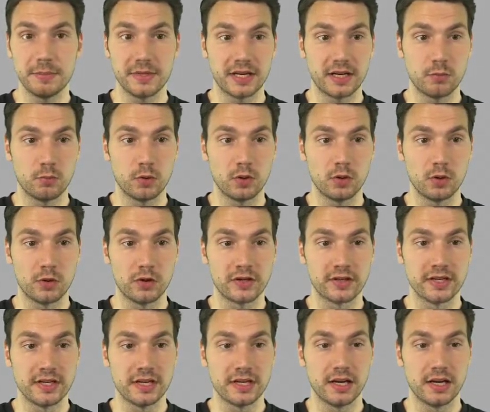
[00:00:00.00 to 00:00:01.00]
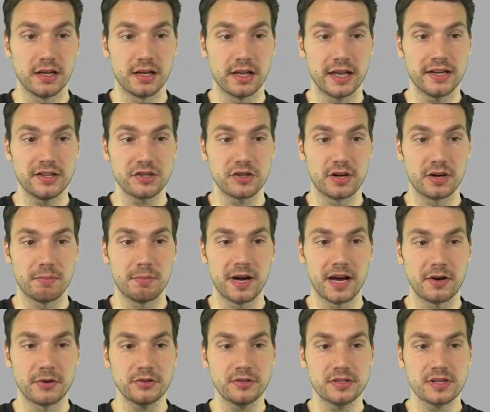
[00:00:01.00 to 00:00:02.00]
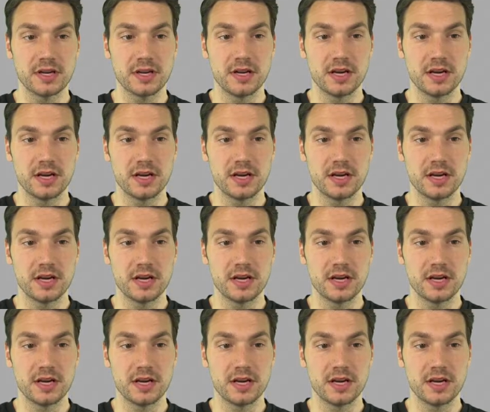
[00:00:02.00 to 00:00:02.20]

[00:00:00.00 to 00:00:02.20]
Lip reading: that I will learn later about.